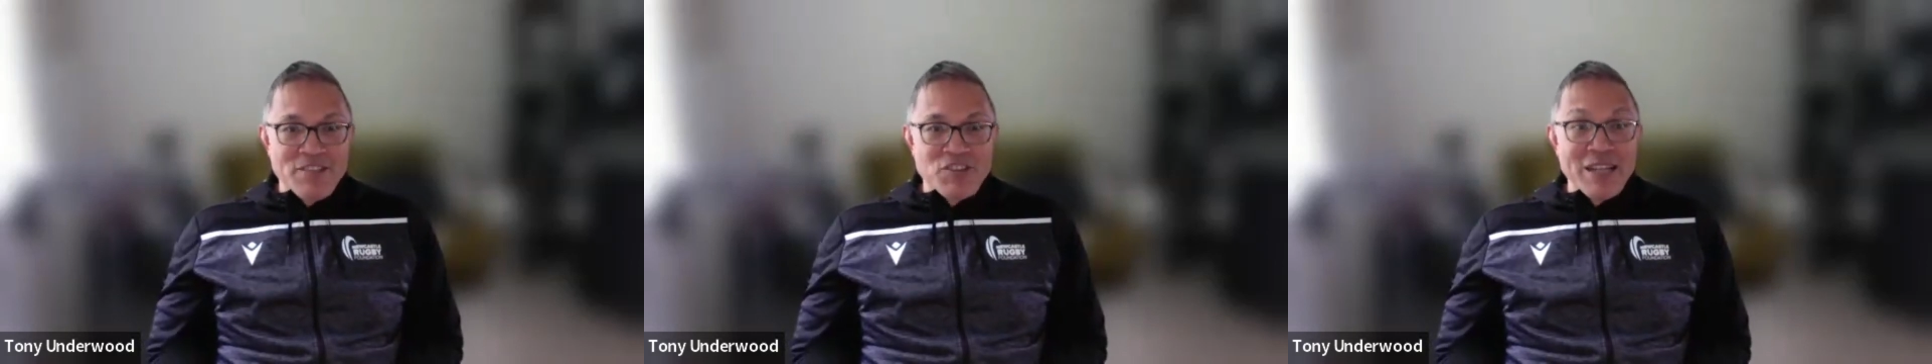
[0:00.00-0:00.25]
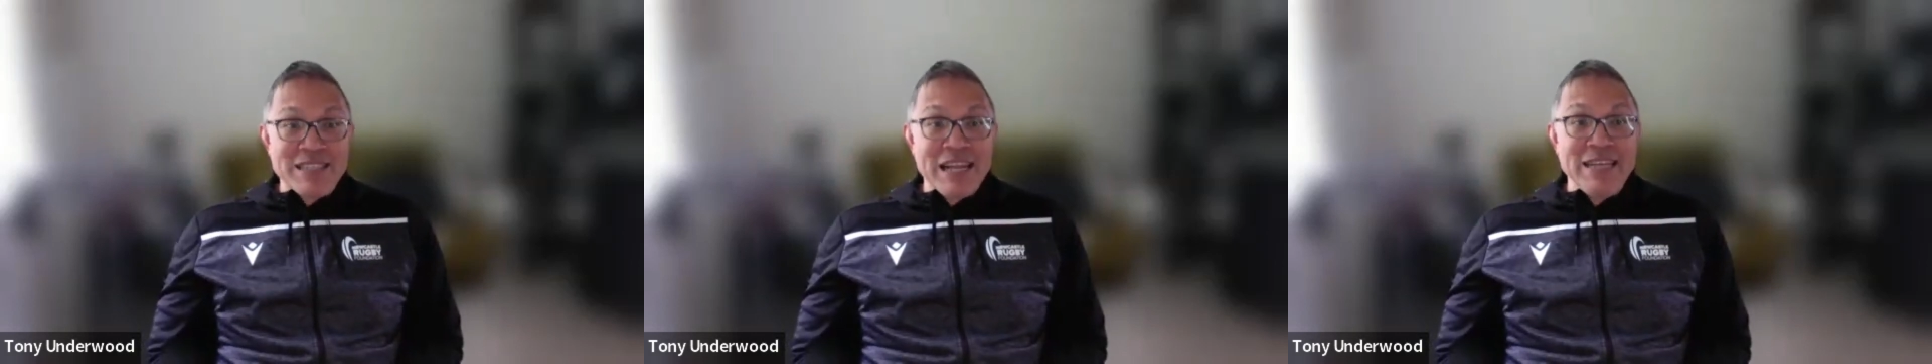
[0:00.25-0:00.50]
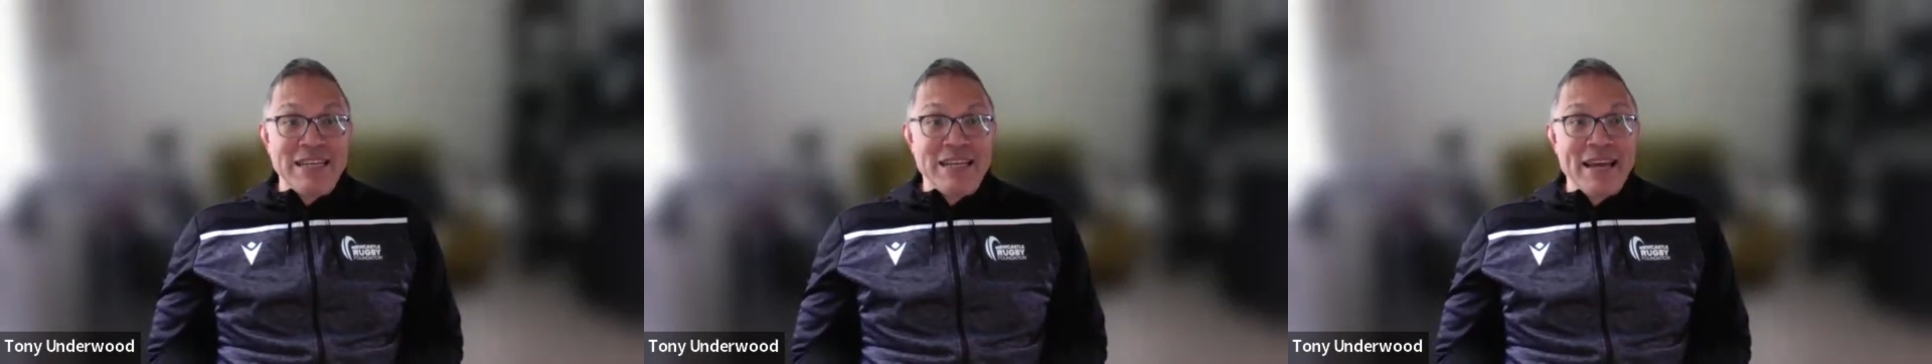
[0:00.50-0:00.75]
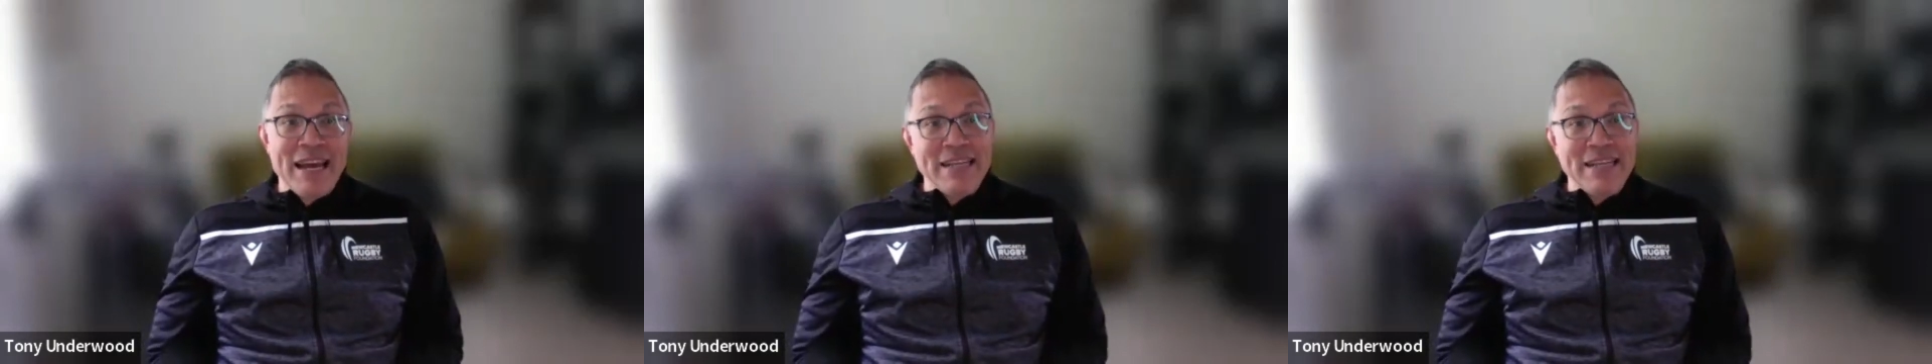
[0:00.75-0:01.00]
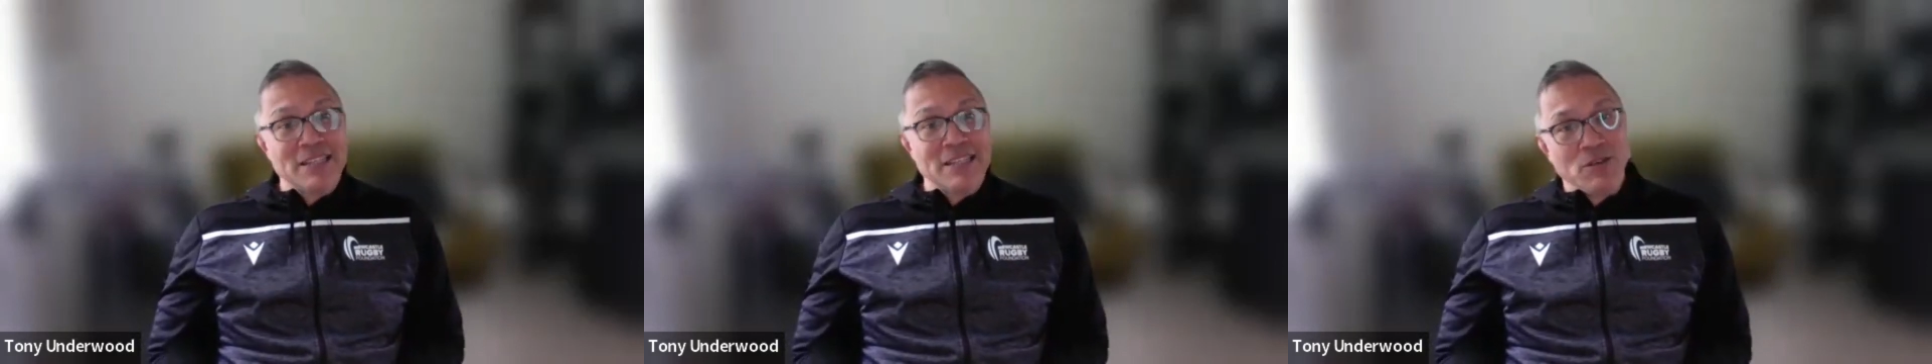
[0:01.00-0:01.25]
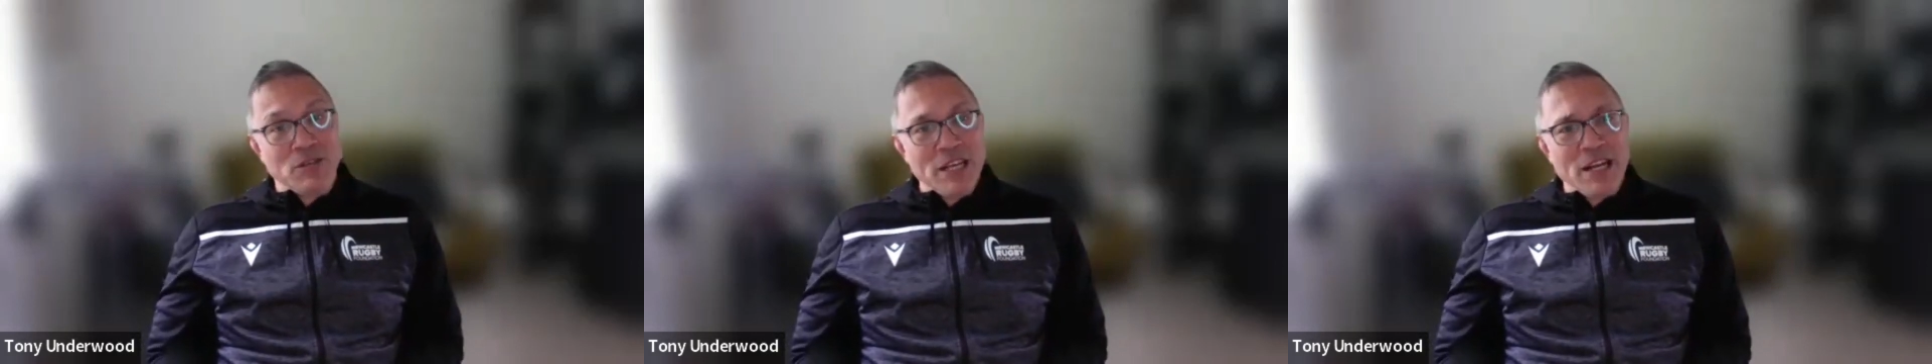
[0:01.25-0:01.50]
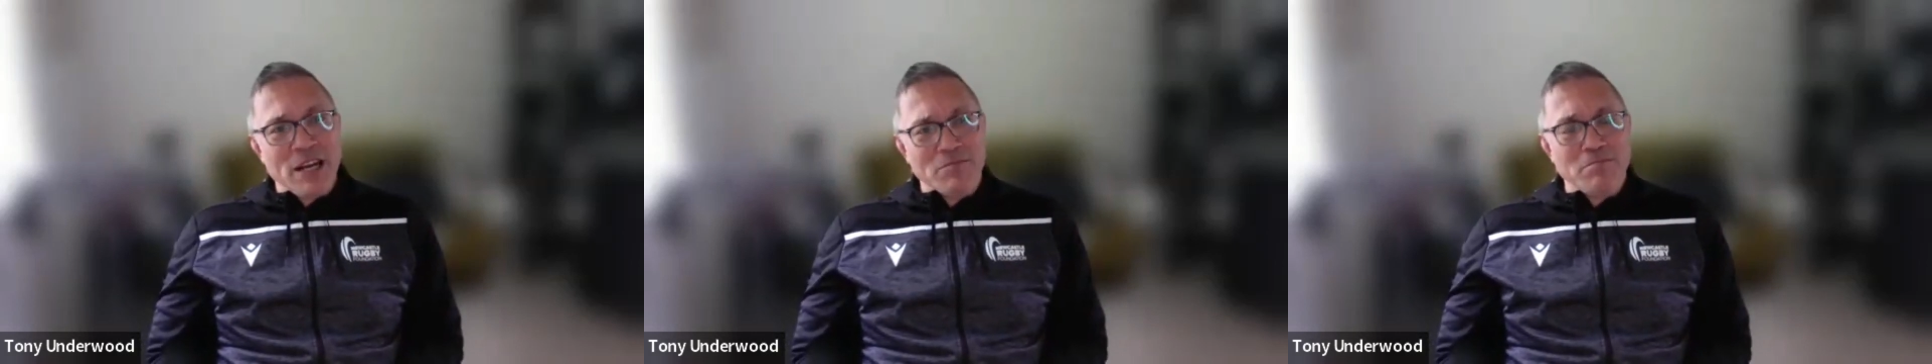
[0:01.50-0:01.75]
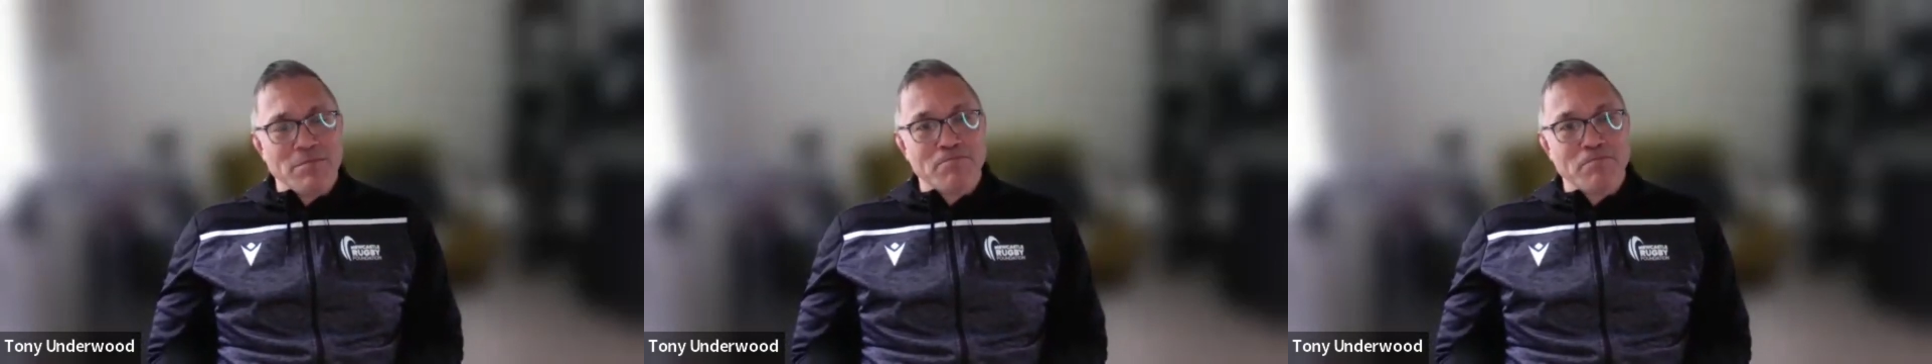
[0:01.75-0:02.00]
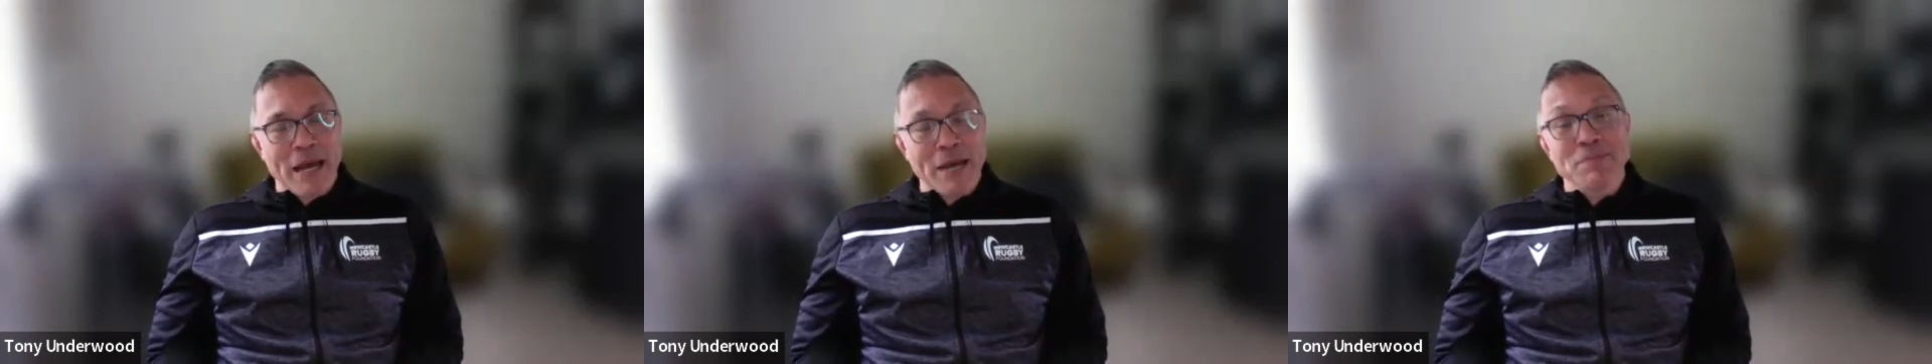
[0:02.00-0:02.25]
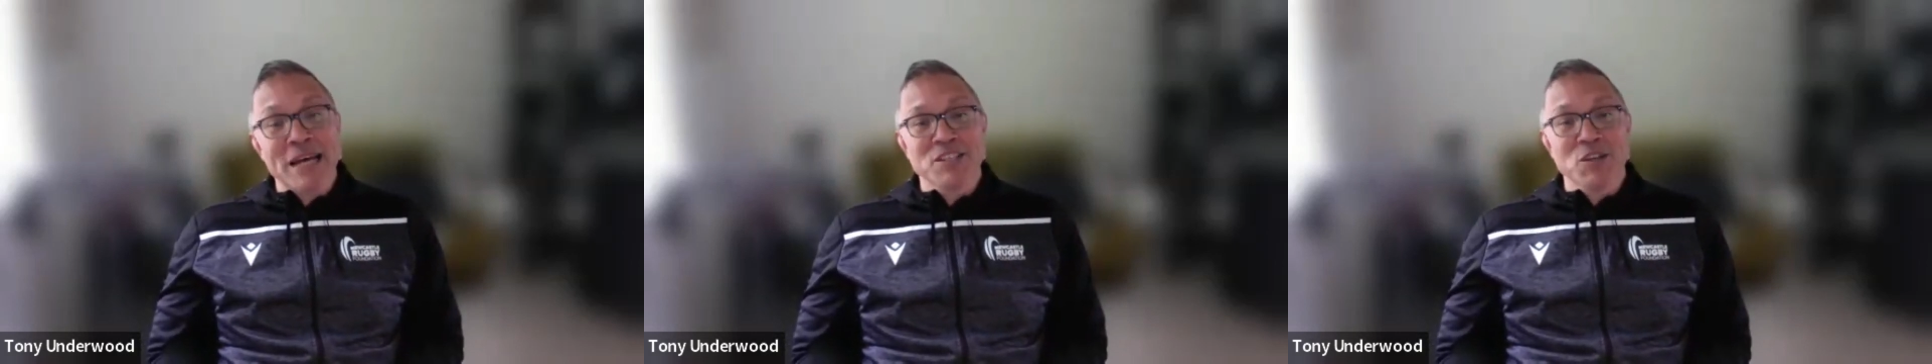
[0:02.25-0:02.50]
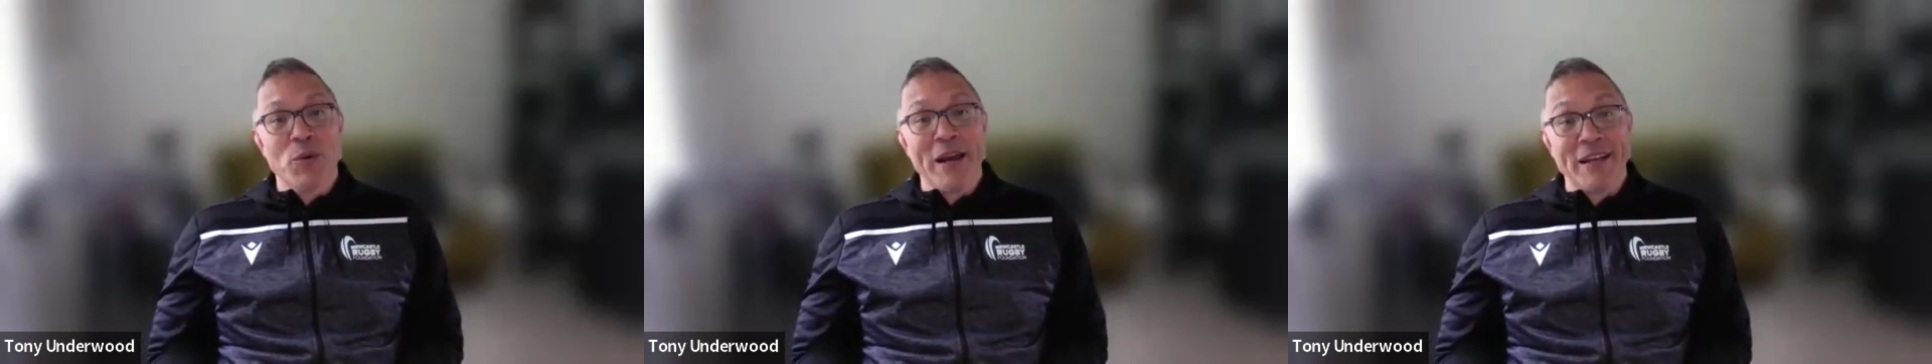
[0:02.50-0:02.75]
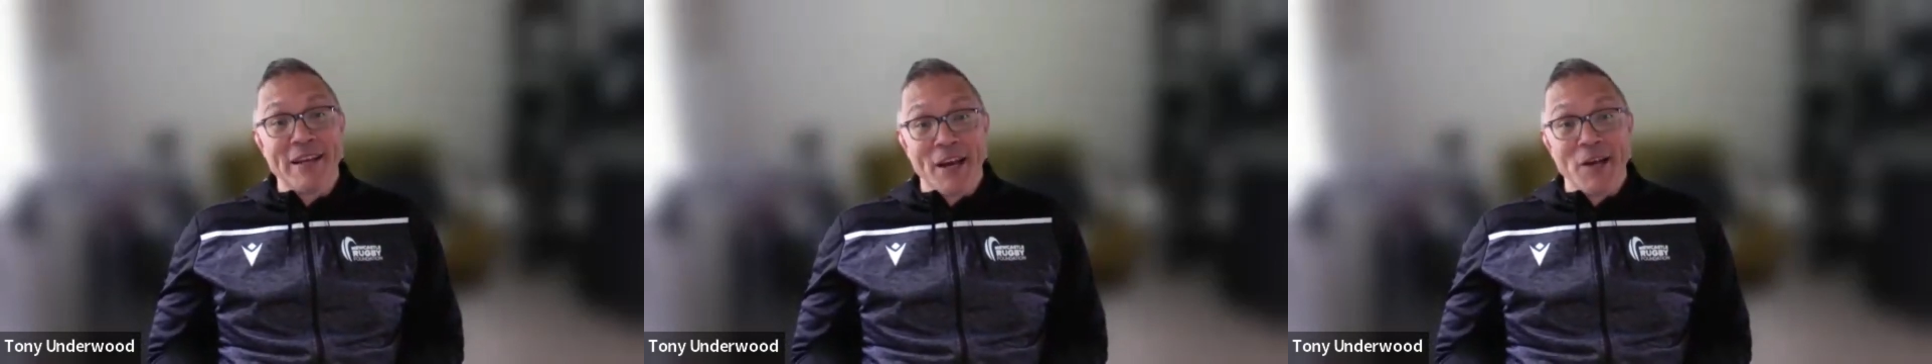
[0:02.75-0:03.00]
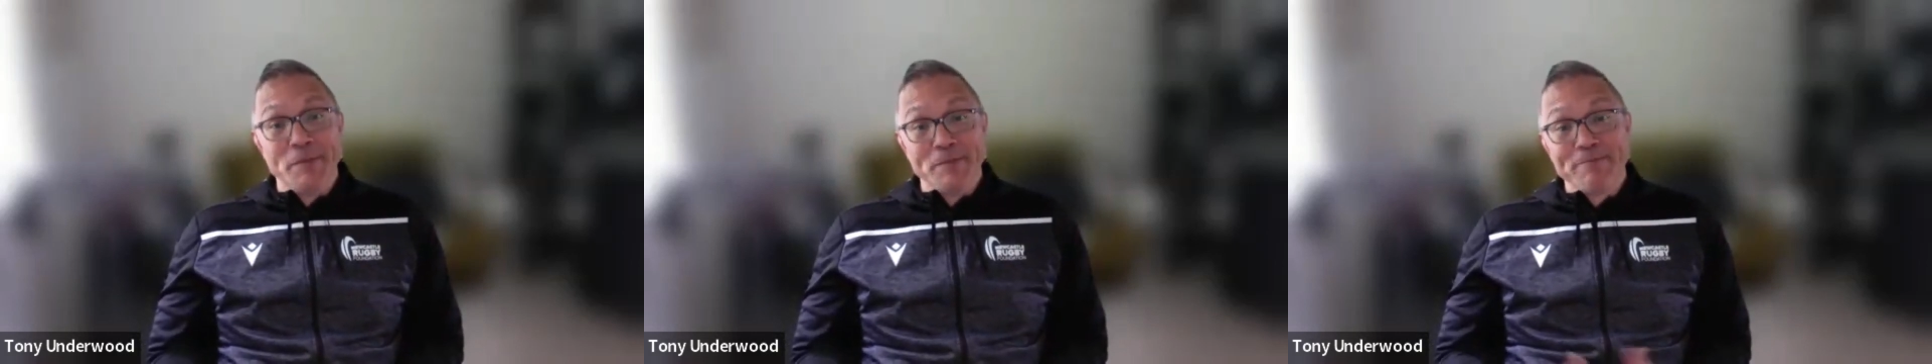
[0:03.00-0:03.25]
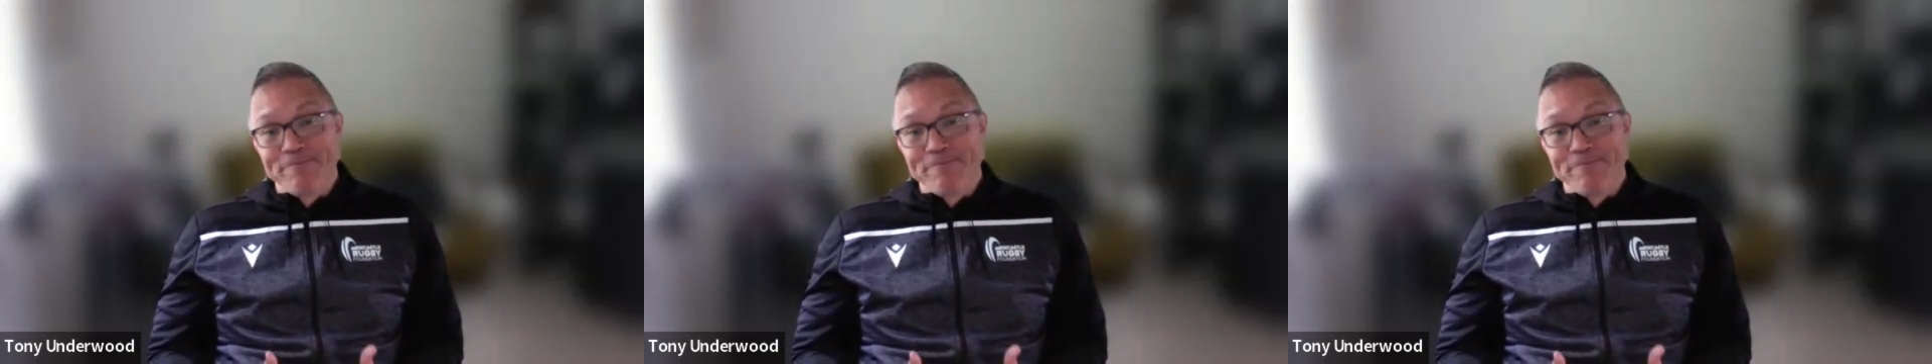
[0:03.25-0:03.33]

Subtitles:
Translating that into, perhaps that's the way to go.